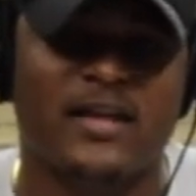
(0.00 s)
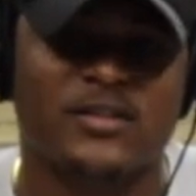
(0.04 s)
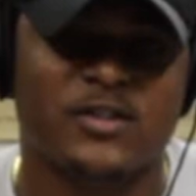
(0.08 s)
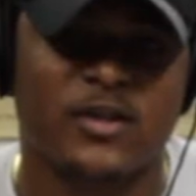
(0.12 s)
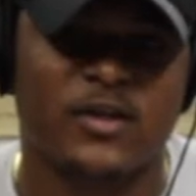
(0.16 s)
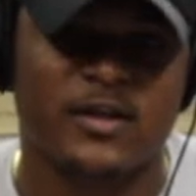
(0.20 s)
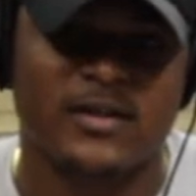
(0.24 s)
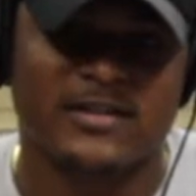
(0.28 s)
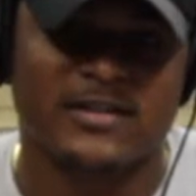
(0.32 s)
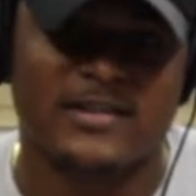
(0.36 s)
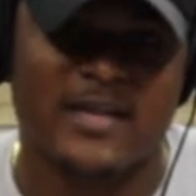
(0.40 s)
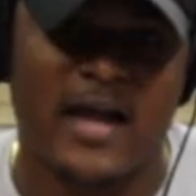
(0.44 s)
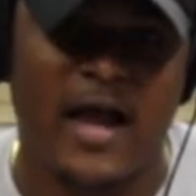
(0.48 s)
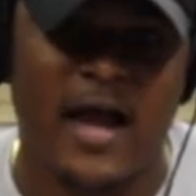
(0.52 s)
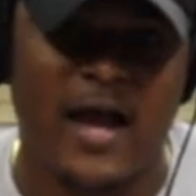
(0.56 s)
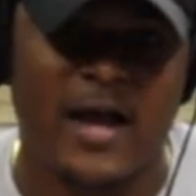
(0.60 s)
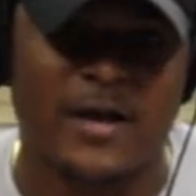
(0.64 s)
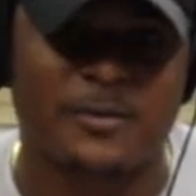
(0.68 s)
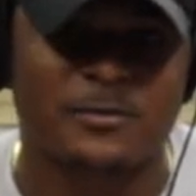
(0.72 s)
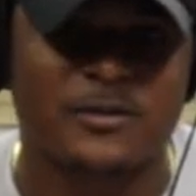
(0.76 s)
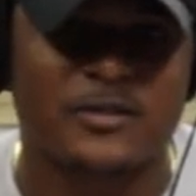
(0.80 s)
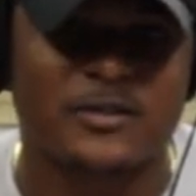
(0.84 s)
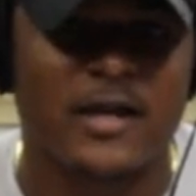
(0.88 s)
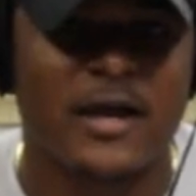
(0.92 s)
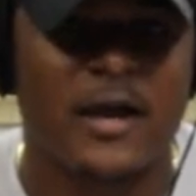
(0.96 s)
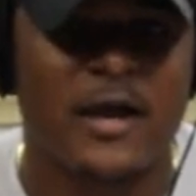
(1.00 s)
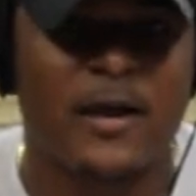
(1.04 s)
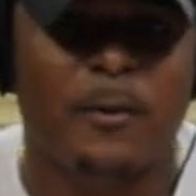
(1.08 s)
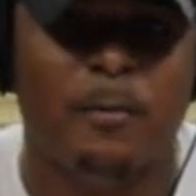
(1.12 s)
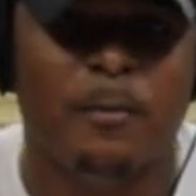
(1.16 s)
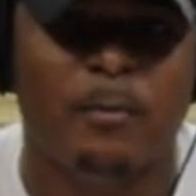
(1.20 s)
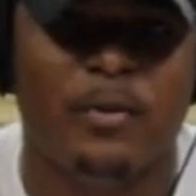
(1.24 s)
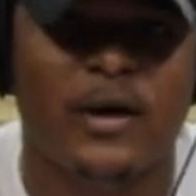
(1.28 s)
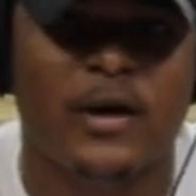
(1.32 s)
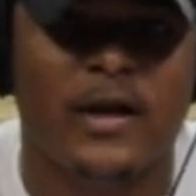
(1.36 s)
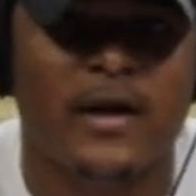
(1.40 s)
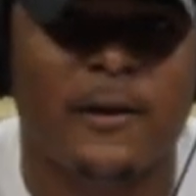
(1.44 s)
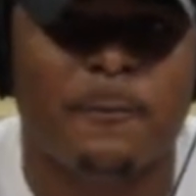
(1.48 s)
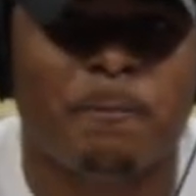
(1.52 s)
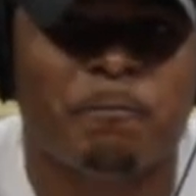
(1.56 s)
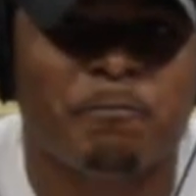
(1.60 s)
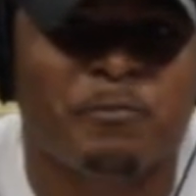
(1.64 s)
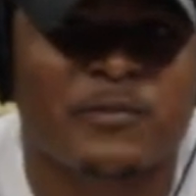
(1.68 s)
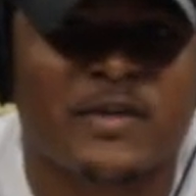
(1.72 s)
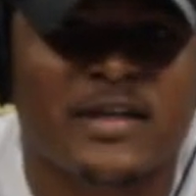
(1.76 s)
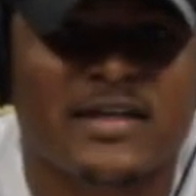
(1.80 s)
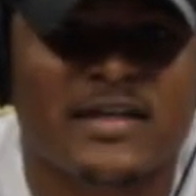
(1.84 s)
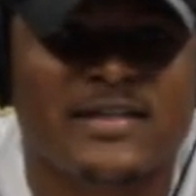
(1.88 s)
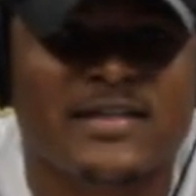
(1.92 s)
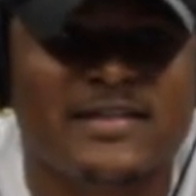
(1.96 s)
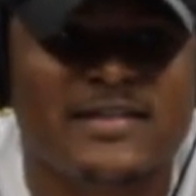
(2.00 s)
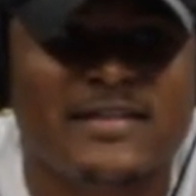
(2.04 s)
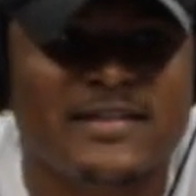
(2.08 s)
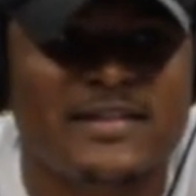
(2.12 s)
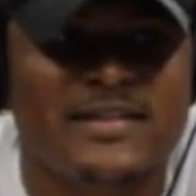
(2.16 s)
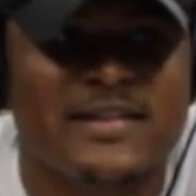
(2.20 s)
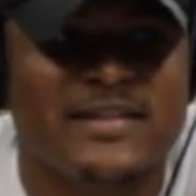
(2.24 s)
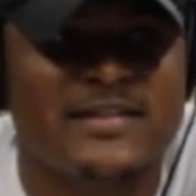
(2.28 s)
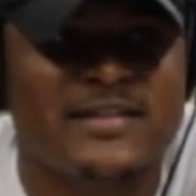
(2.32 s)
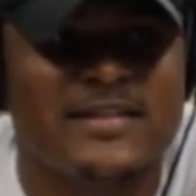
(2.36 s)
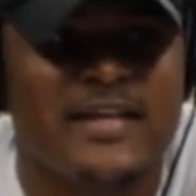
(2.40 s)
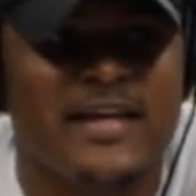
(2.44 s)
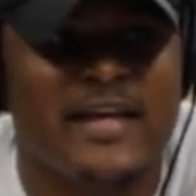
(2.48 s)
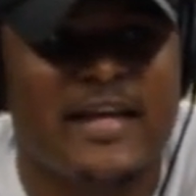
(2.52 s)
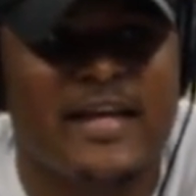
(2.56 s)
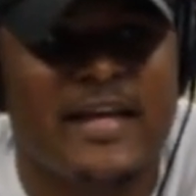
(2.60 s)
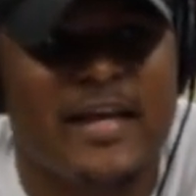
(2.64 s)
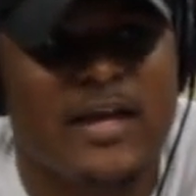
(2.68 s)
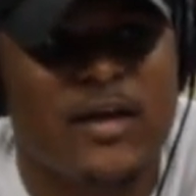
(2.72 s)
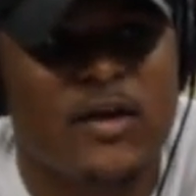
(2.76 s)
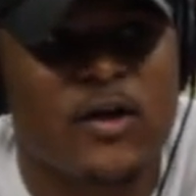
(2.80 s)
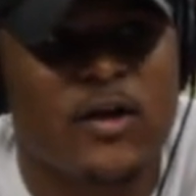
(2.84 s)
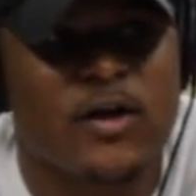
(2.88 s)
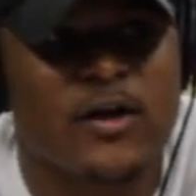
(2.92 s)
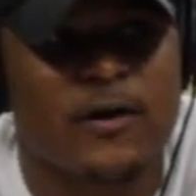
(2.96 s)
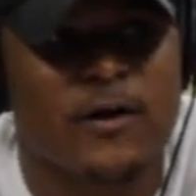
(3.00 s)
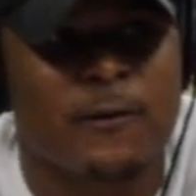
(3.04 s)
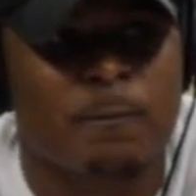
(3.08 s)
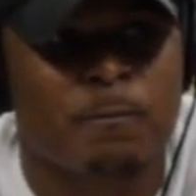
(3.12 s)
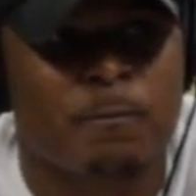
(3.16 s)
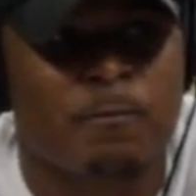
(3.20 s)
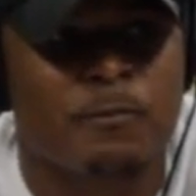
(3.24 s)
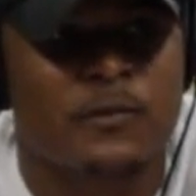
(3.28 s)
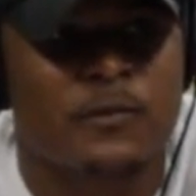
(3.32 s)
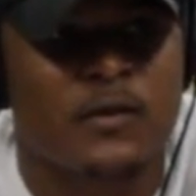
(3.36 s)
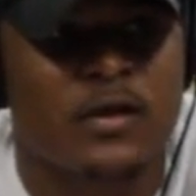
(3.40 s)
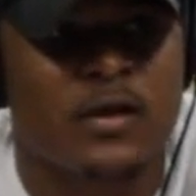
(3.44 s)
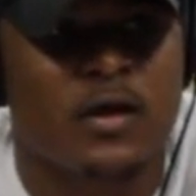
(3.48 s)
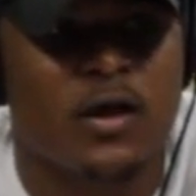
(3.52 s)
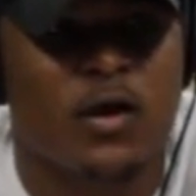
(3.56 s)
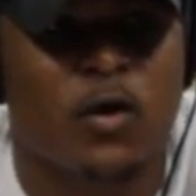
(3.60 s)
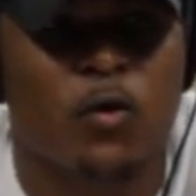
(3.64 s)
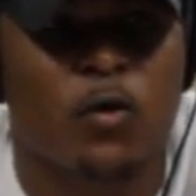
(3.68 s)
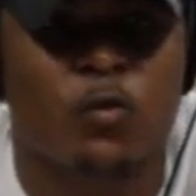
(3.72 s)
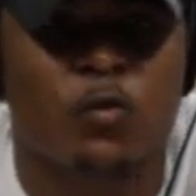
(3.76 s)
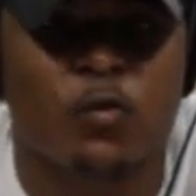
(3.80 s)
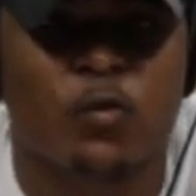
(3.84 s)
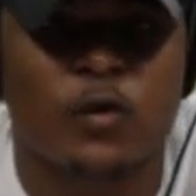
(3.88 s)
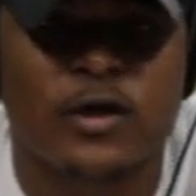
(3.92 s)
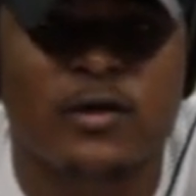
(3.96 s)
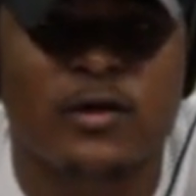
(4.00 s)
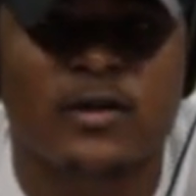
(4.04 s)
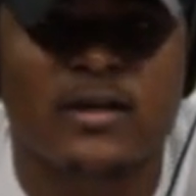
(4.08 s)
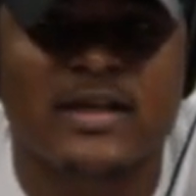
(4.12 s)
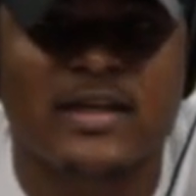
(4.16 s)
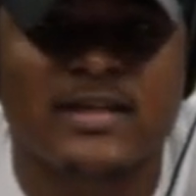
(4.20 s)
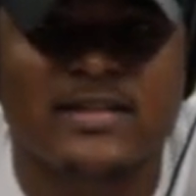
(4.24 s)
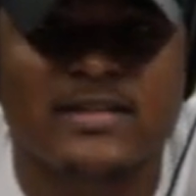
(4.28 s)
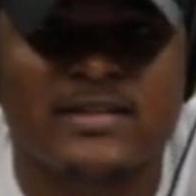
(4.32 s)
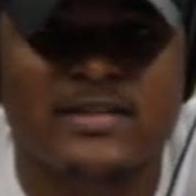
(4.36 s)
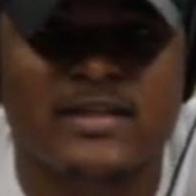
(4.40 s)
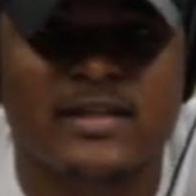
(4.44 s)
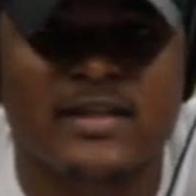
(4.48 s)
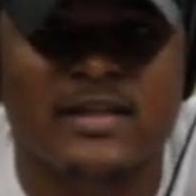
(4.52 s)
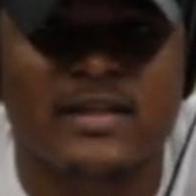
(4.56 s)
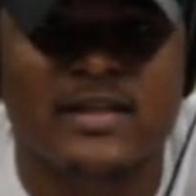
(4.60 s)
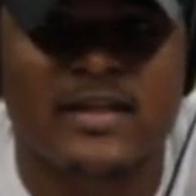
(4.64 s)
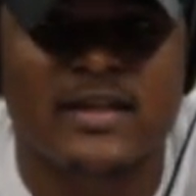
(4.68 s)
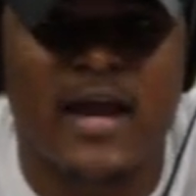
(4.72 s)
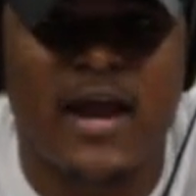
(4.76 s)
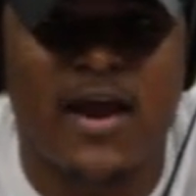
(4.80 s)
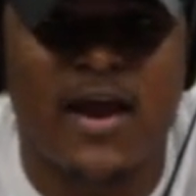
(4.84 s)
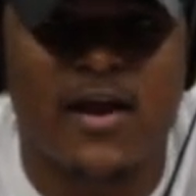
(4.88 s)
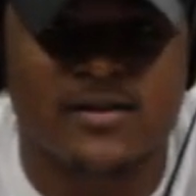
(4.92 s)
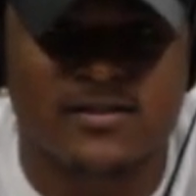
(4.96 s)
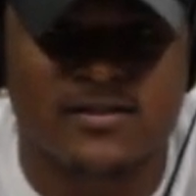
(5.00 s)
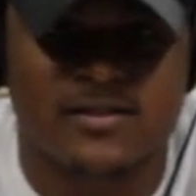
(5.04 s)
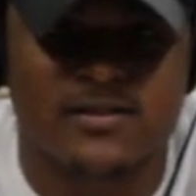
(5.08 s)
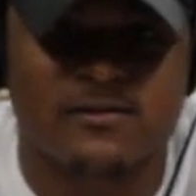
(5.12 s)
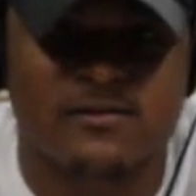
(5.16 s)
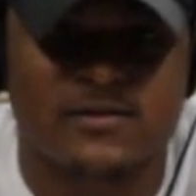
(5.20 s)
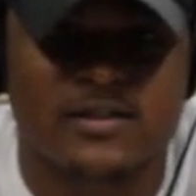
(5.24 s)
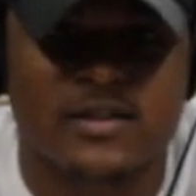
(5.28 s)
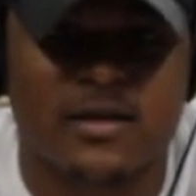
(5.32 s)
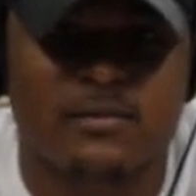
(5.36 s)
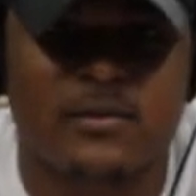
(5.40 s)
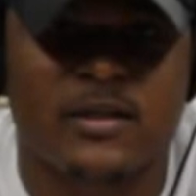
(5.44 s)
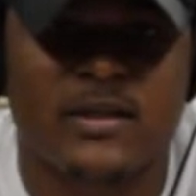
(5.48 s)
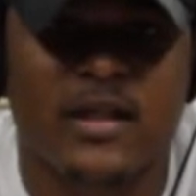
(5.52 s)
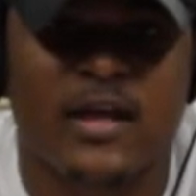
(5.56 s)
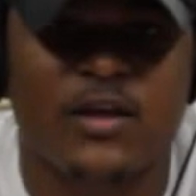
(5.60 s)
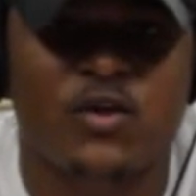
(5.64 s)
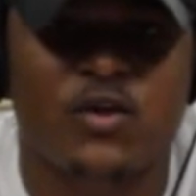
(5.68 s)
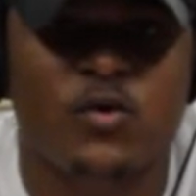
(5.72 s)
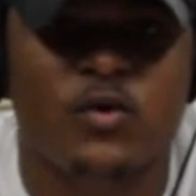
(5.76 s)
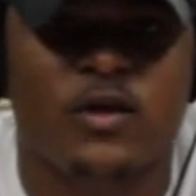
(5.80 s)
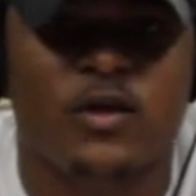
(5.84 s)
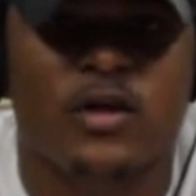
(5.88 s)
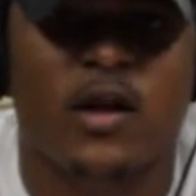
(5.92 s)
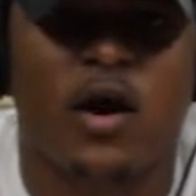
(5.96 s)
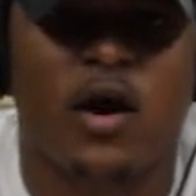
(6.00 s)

certain times, but just to hear a realistic narrative, something that you can